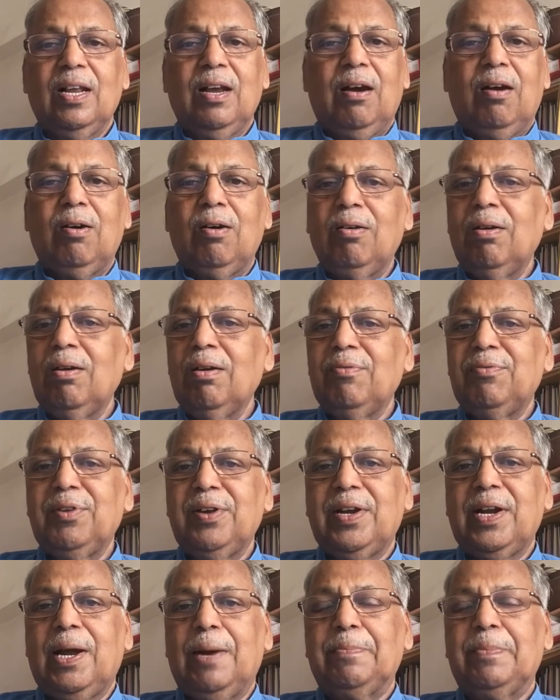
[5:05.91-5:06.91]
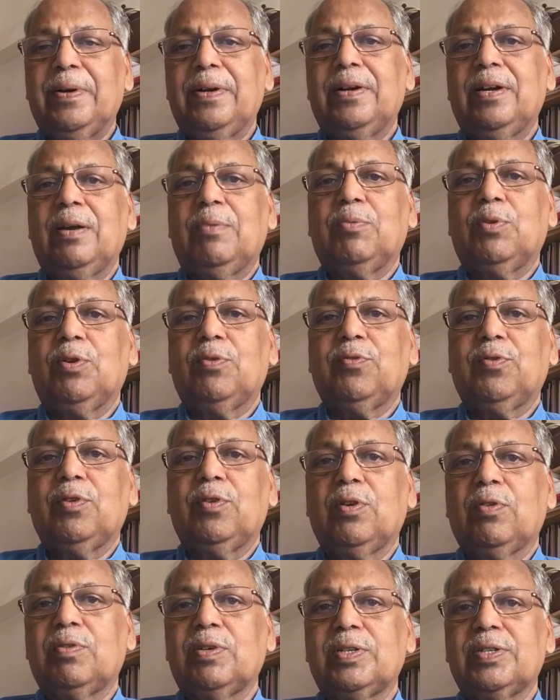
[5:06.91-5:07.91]
All of it happened in about 4
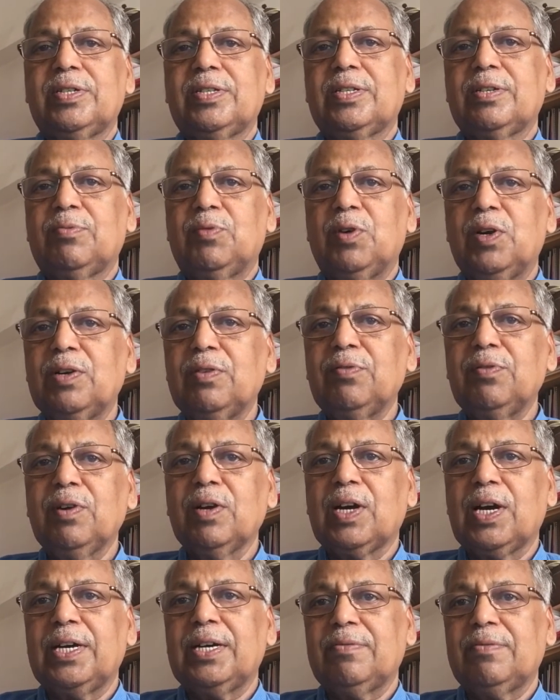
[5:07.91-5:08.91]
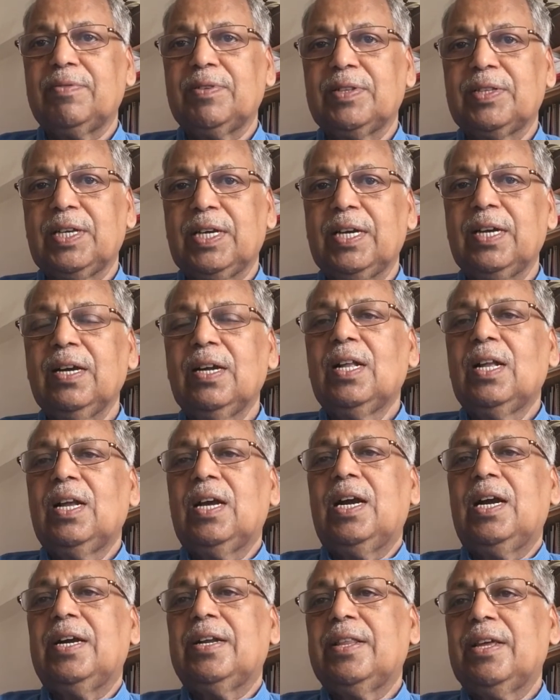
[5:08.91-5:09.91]
hours. It's a wonderful kind of a thing,
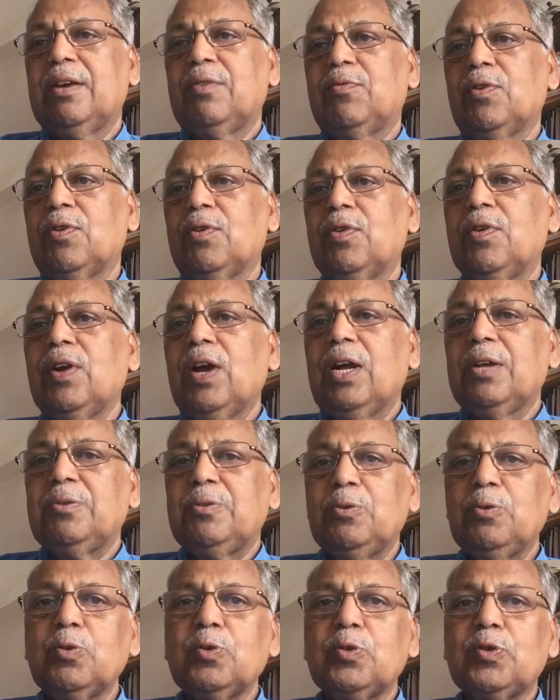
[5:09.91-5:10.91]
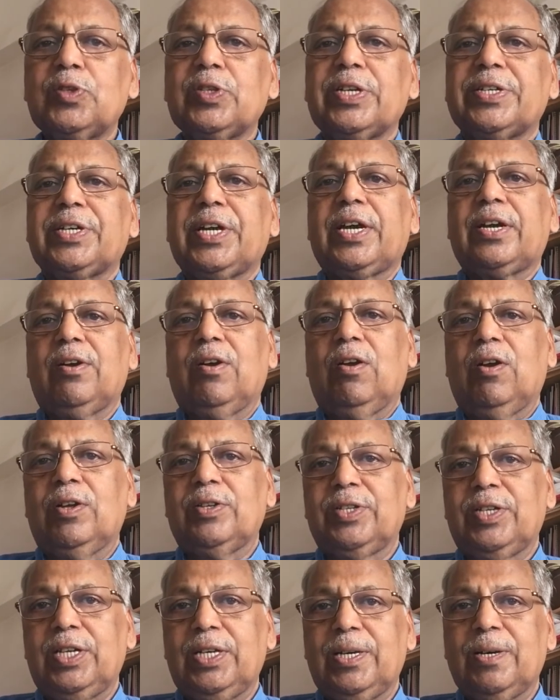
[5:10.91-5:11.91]
and therefore use the
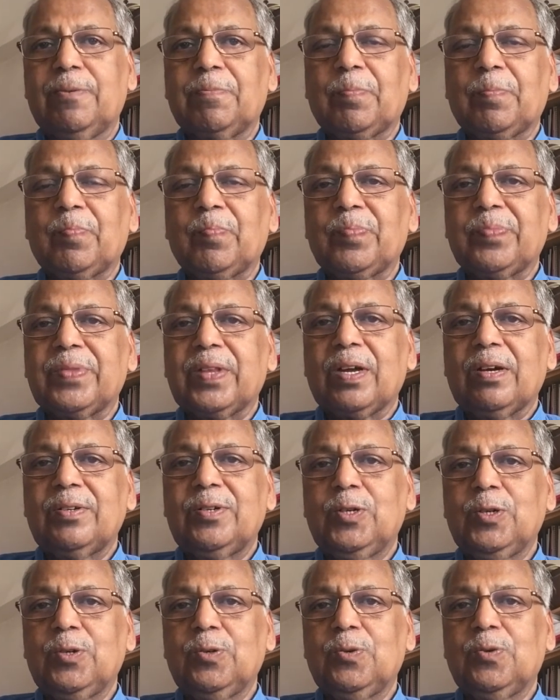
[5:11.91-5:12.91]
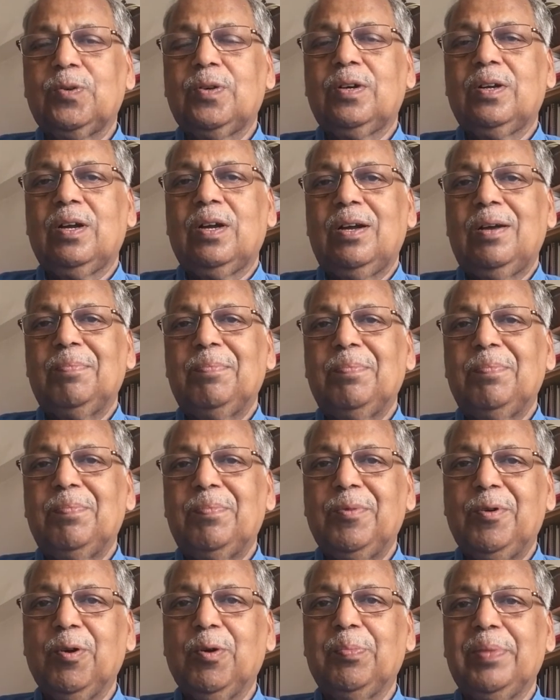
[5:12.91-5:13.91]
technology to
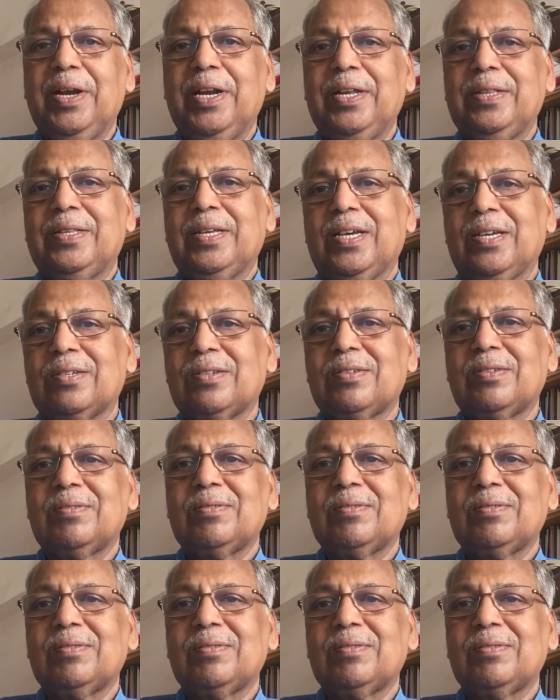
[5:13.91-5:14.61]
do many things.